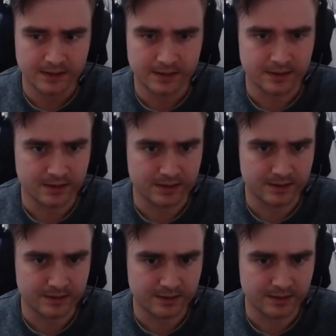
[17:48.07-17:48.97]

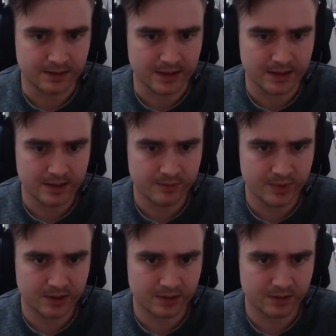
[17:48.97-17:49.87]
And then
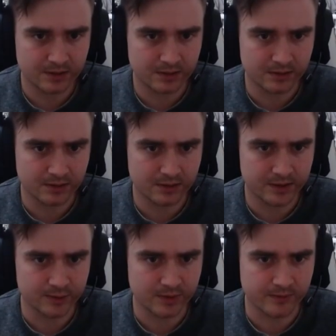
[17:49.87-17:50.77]
we're gonna
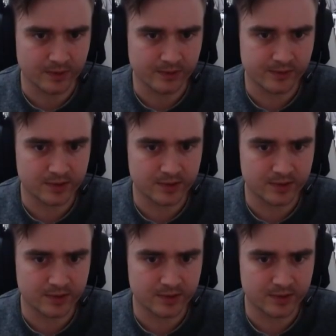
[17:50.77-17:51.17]
get rid of one of